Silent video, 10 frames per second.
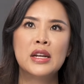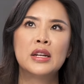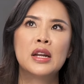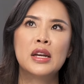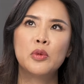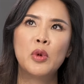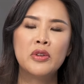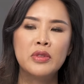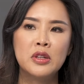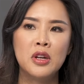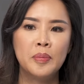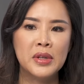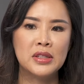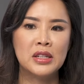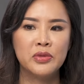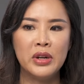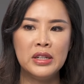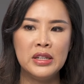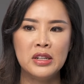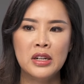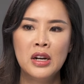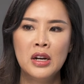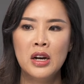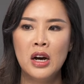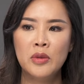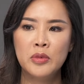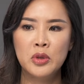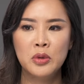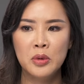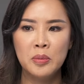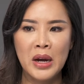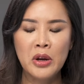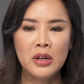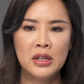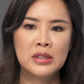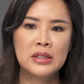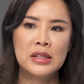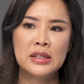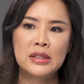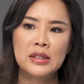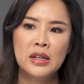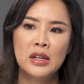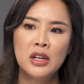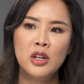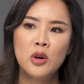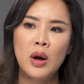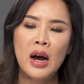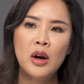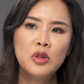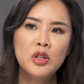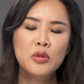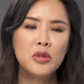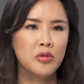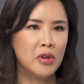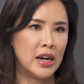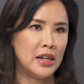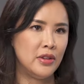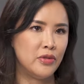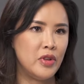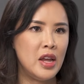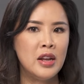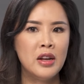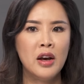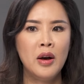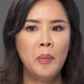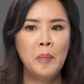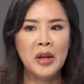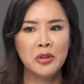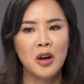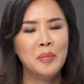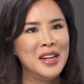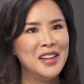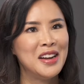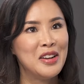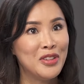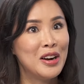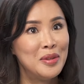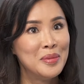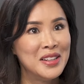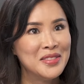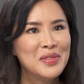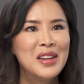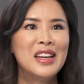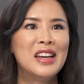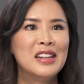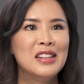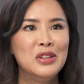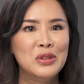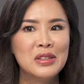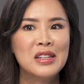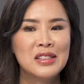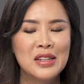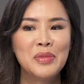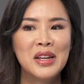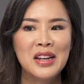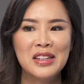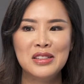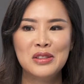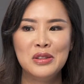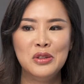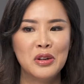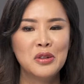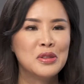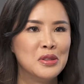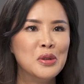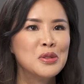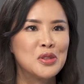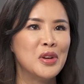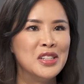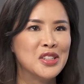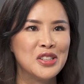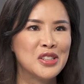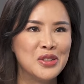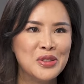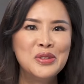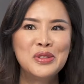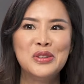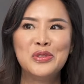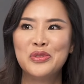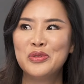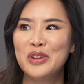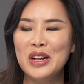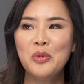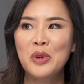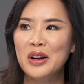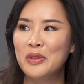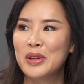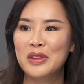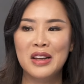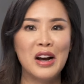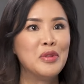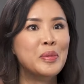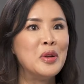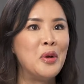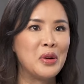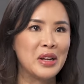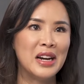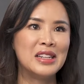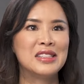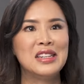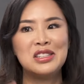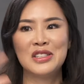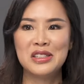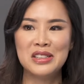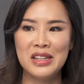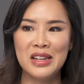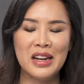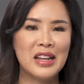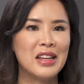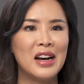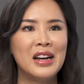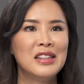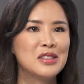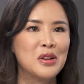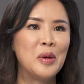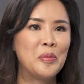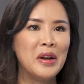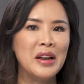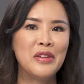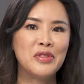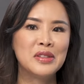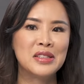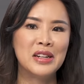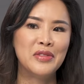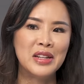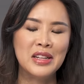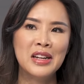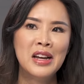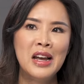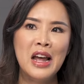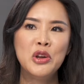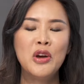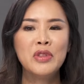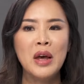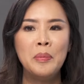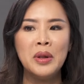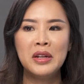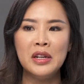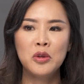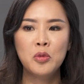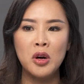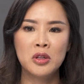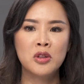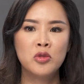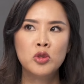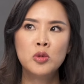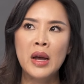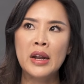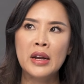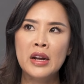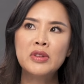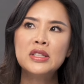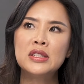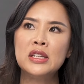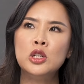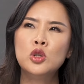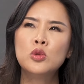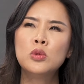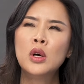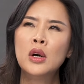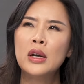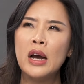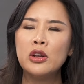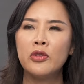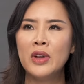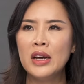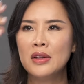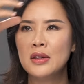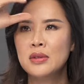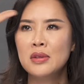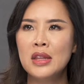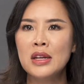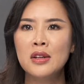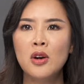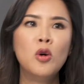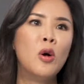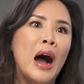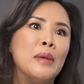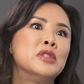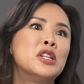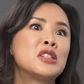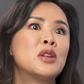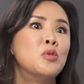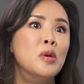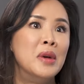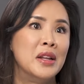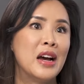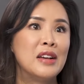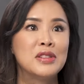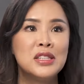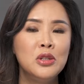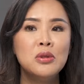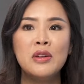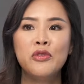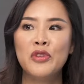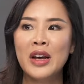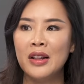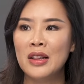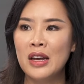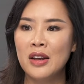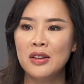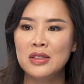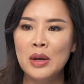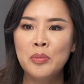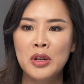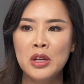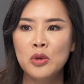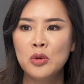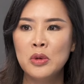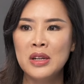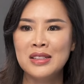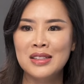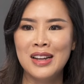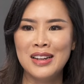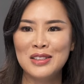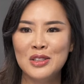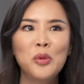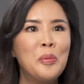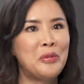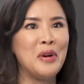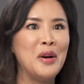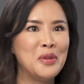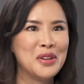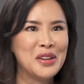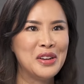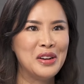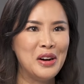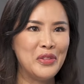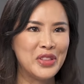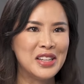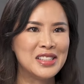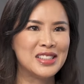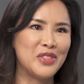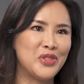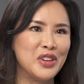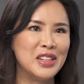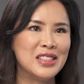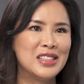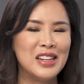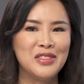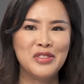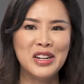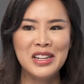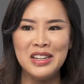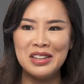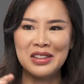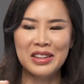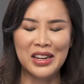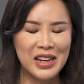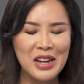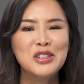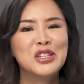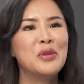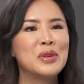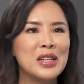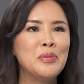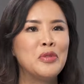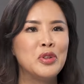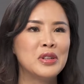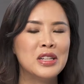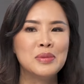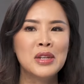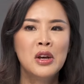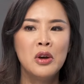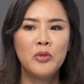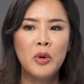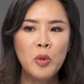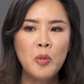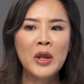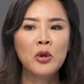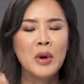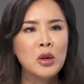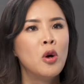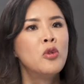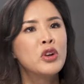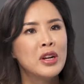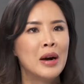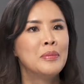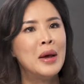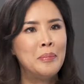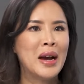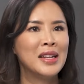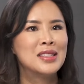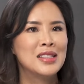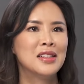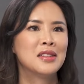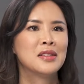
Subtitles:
And like one of the topics that's very dear to my audience is, you know, how do you thrive in a male-dominated environment? And that's something that you're no stranger to. You've really worked with government organizations and like at the highest corporate levels and everything. And you have the ability to walk into a room. And I never see you kind of like think, oh, I'm just a woman. I see you, in fact, like somebody who is like so proud of this difference and really like, can you share with some of your tips for women who want to overcome that mindset?